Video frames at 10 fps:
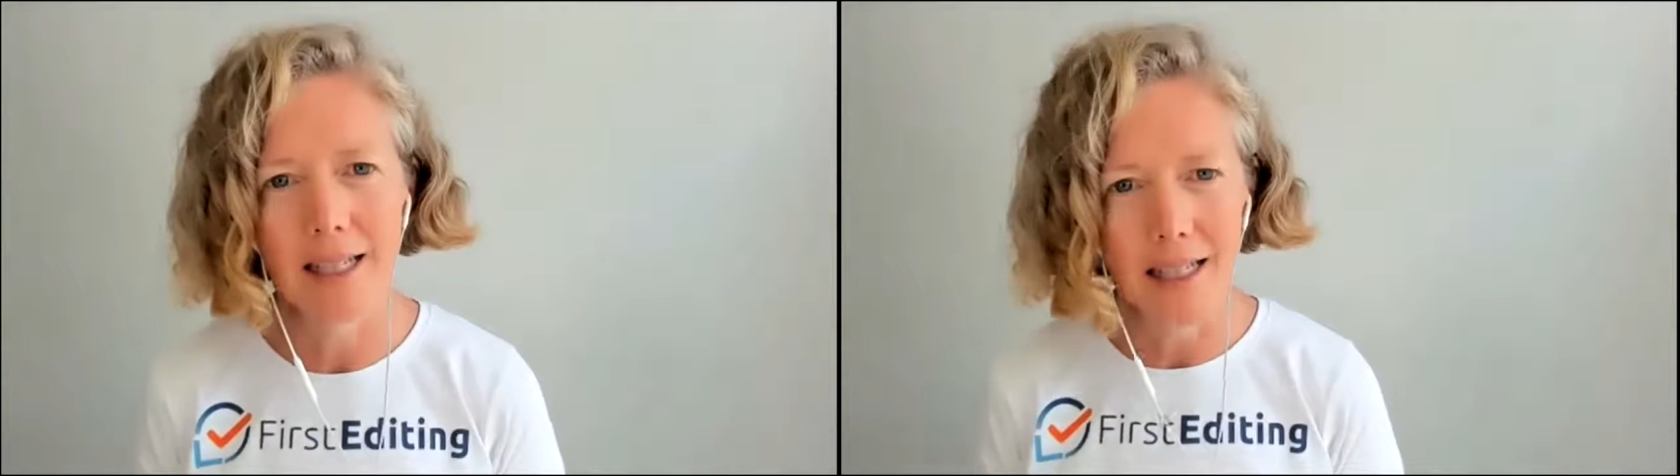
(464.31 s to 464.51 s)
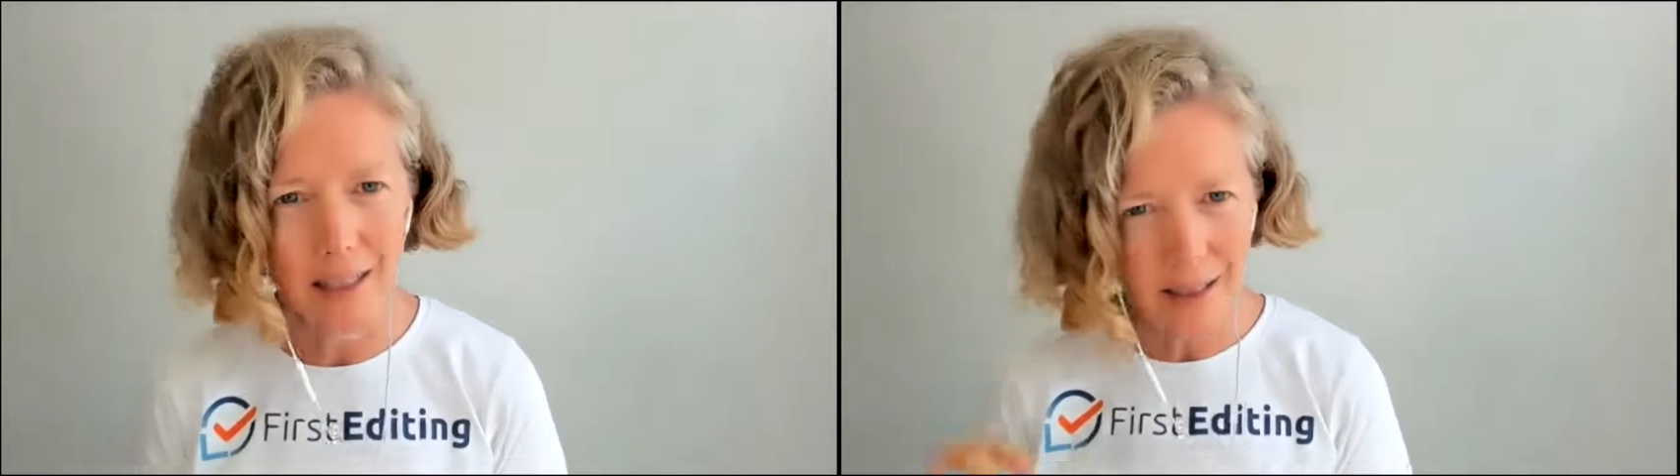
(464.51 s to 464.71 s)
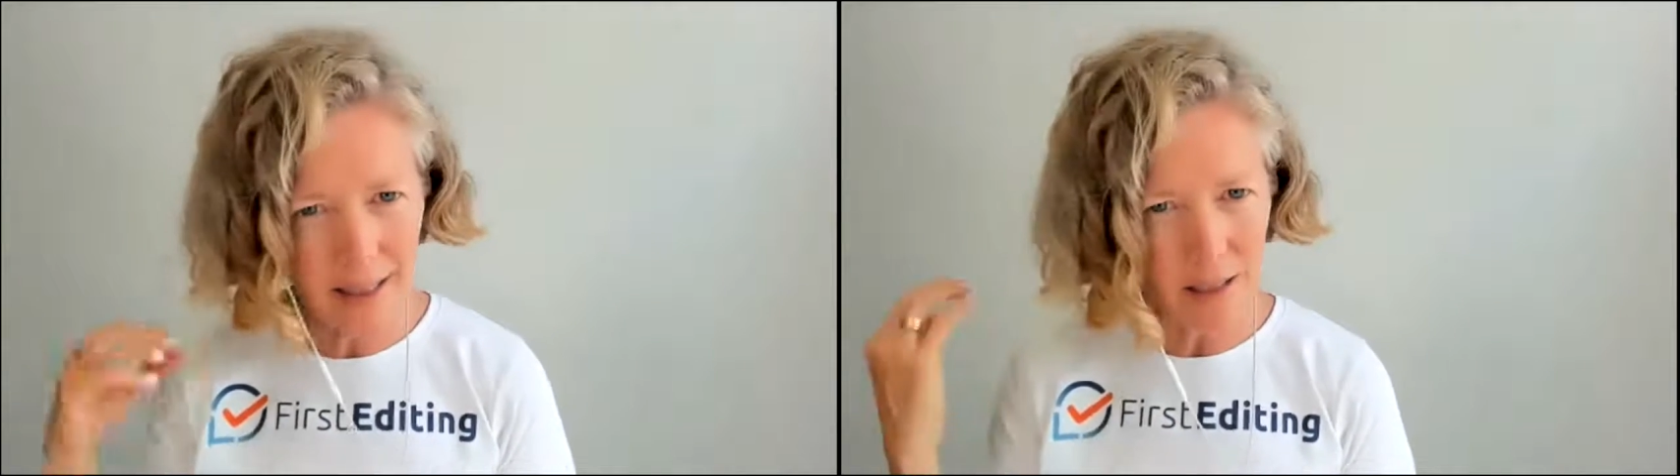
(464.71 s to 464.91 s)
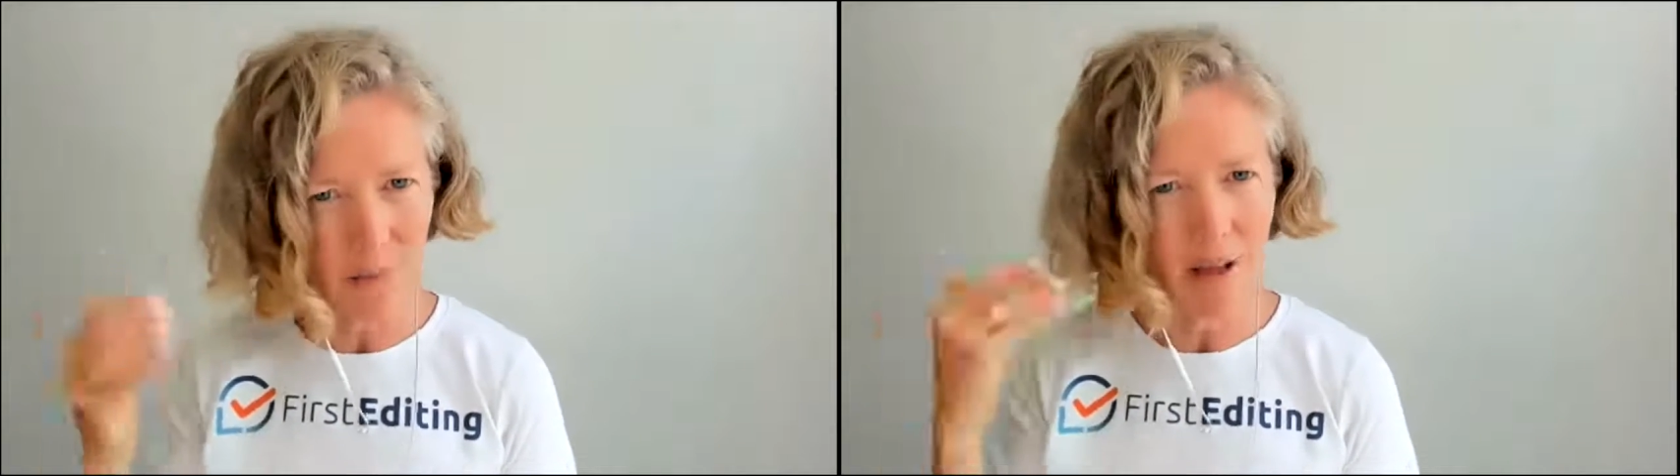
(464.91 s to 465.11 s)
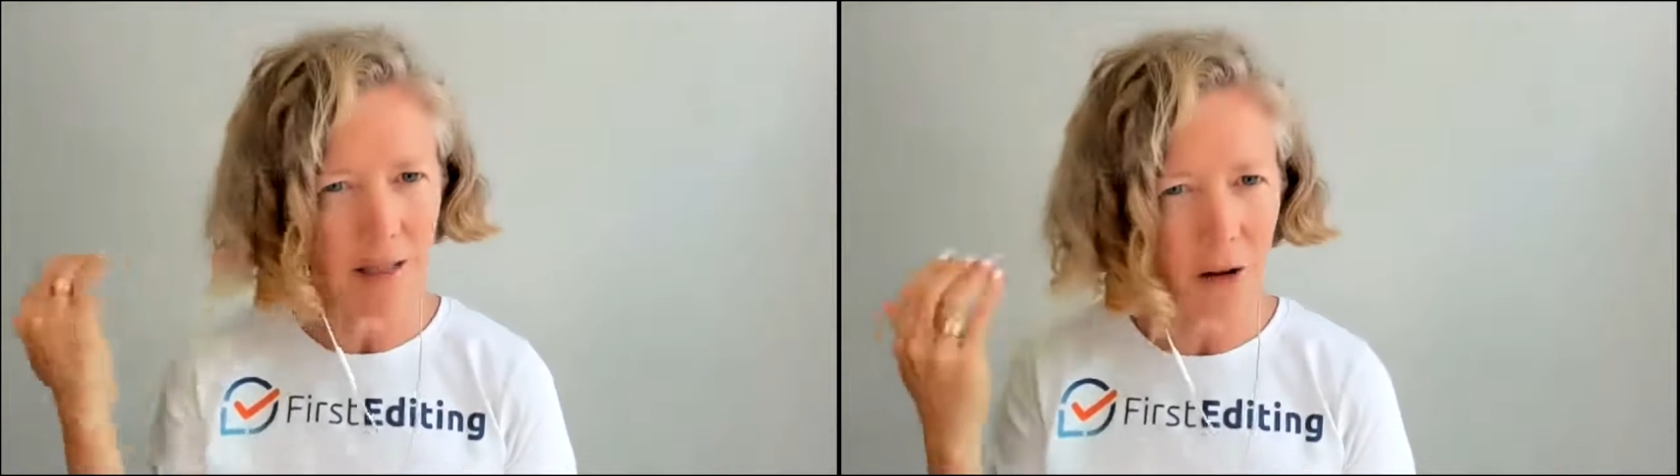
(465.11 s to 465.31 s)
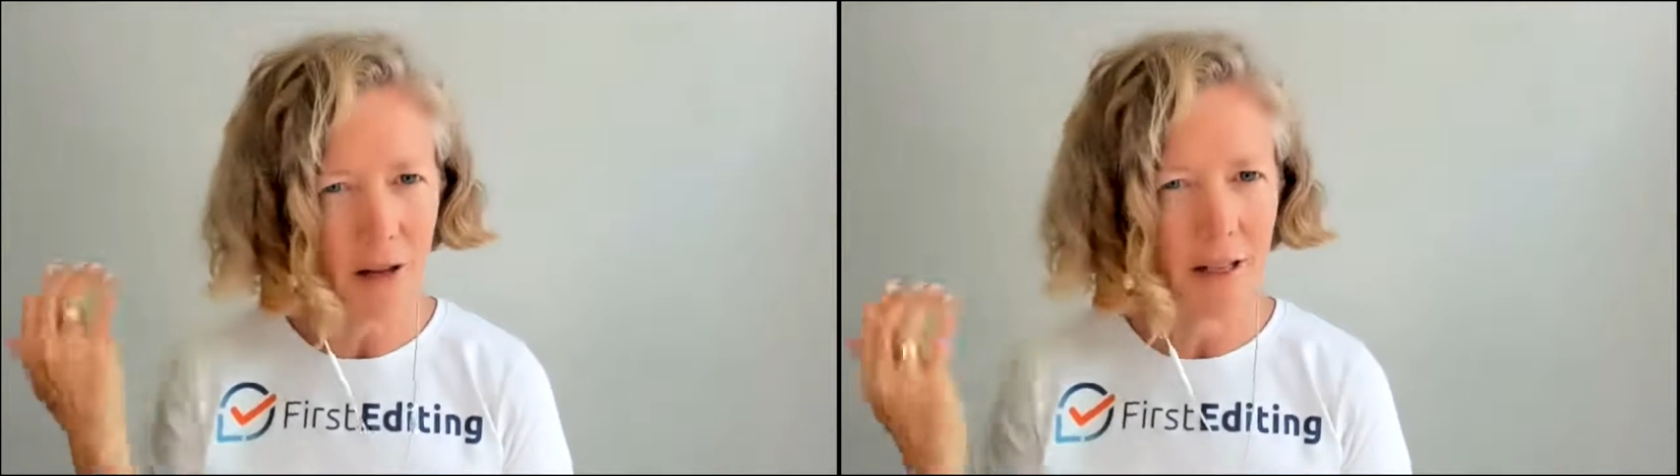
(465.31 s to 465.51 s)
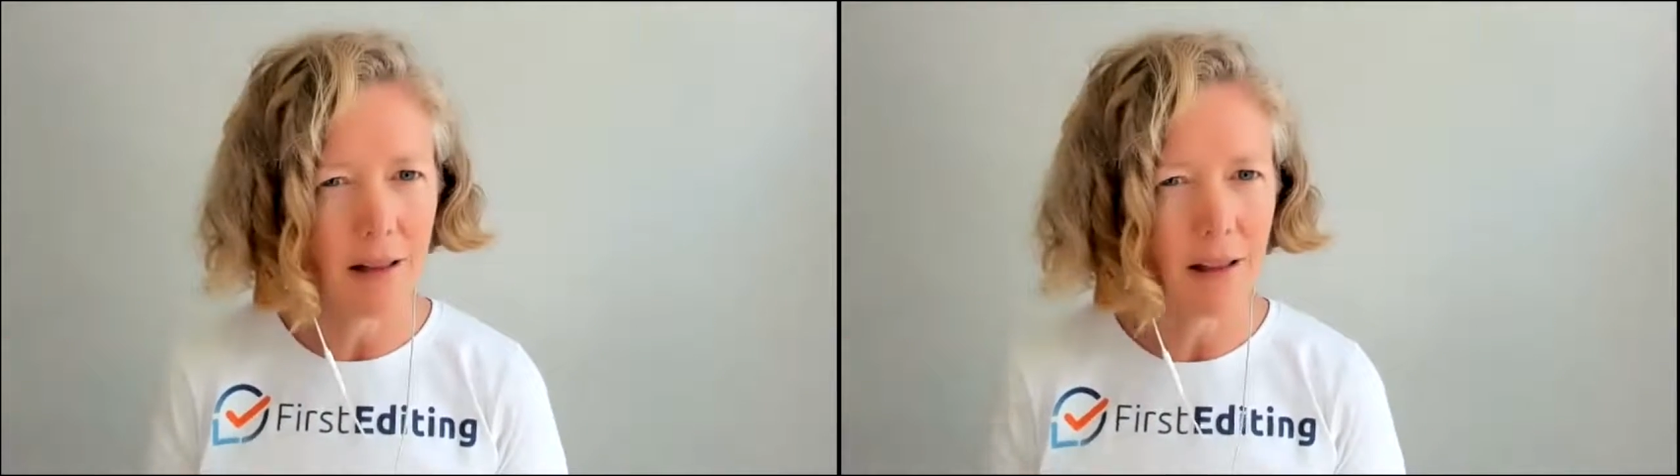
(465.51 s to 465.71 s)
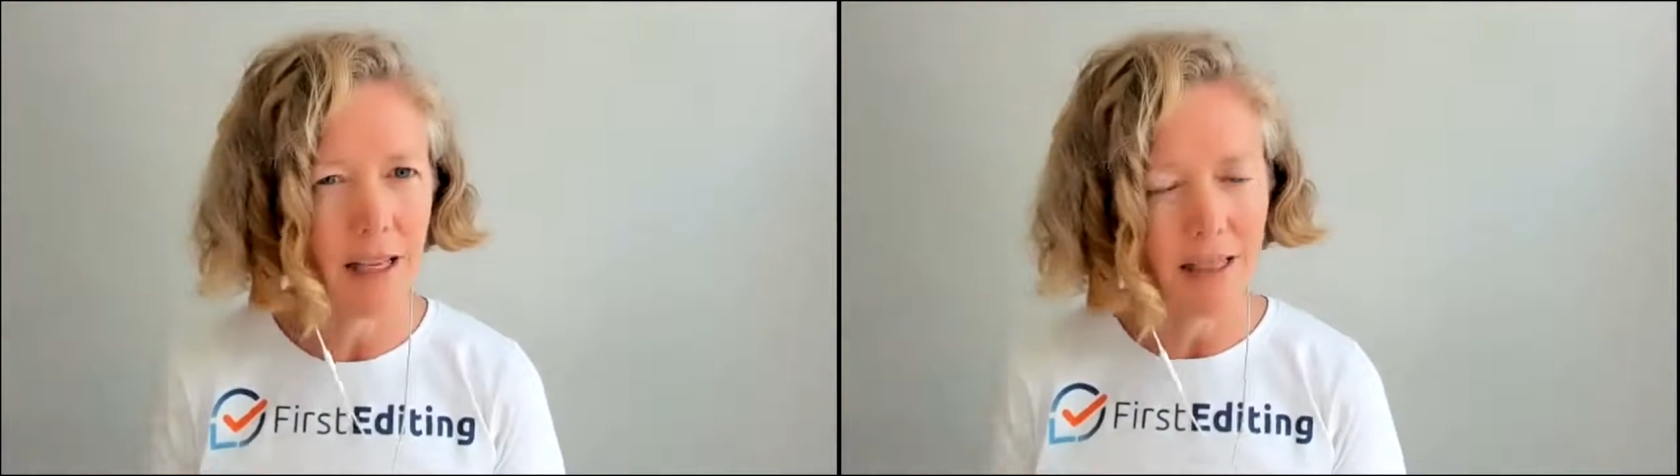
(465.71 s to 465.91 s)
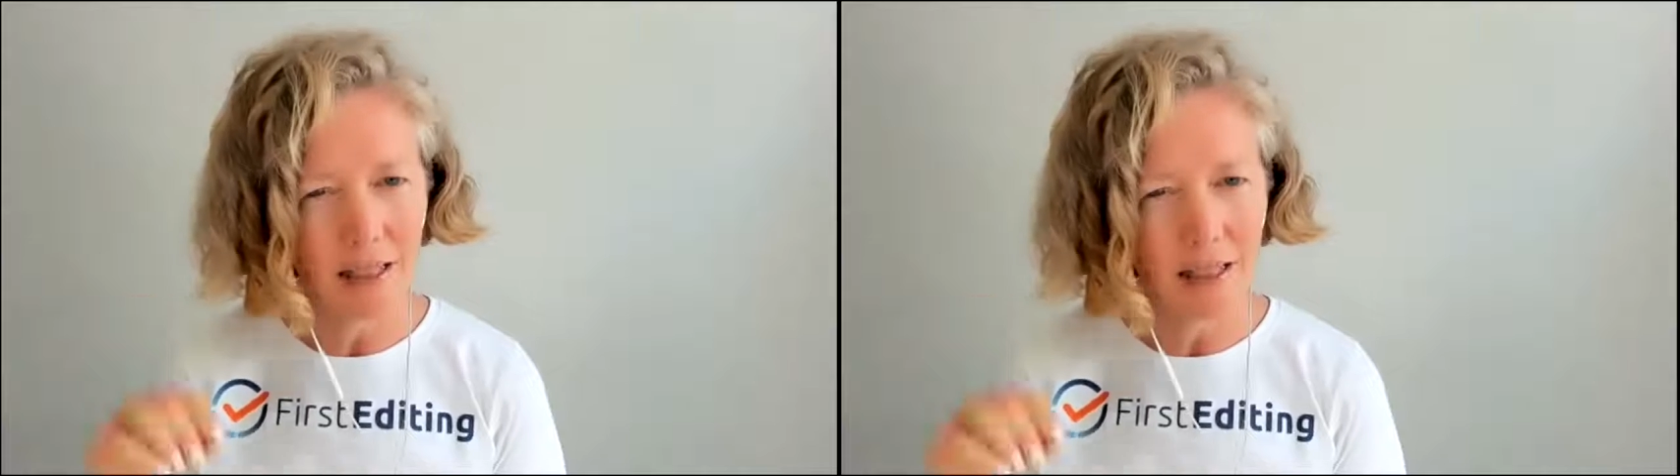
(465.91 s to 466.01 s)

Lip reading: it stimulates all these other things.